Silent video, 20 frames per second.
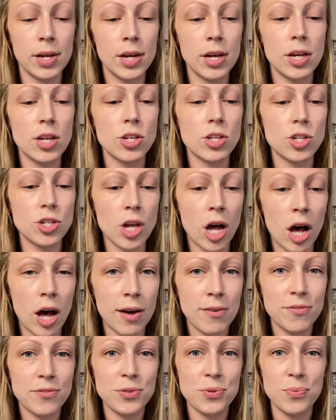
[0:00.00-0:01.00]

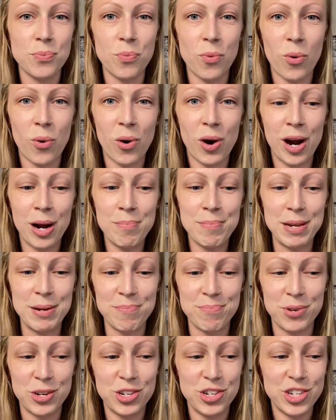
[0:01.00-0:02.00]
Soft, warm,
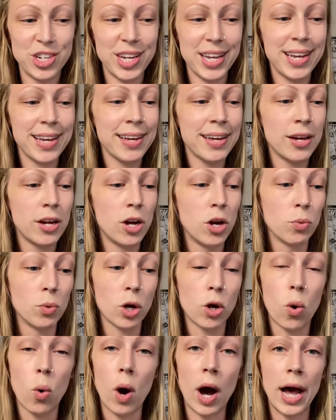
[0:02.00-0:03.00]
and mushy,
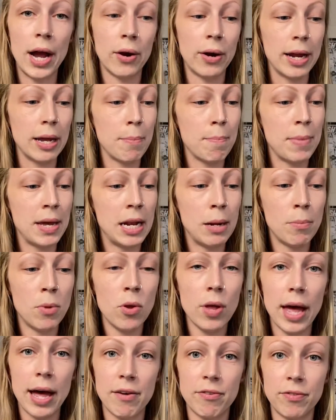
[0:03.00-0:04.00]
requiring
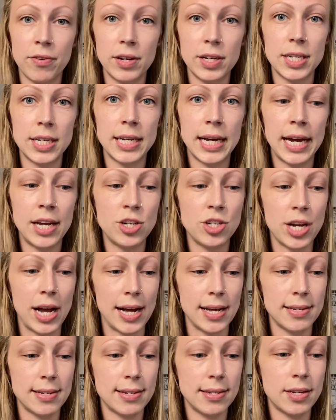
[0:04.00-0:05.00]
minimal effort to
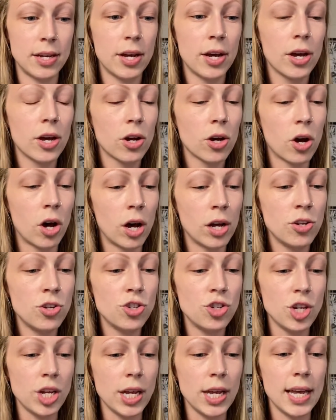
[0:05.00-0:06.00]
digest,
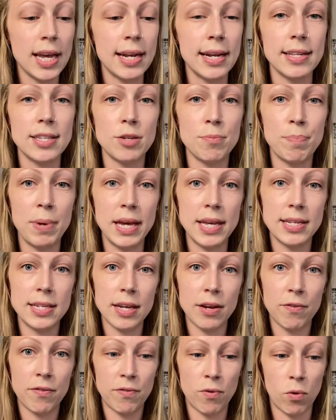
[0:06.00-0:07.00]
congee in its
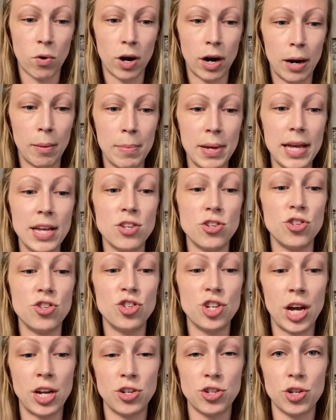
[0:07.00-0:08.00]
basic form is
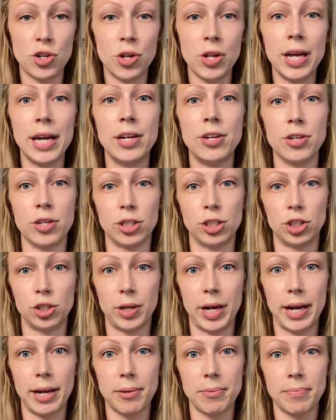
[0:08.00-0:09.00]
gentle and
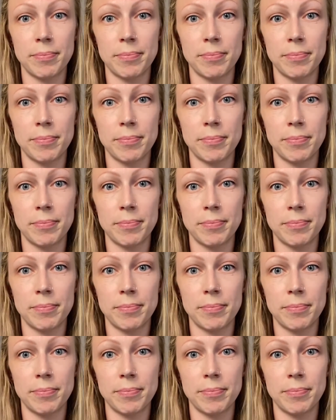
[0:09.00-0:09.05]
nurturing.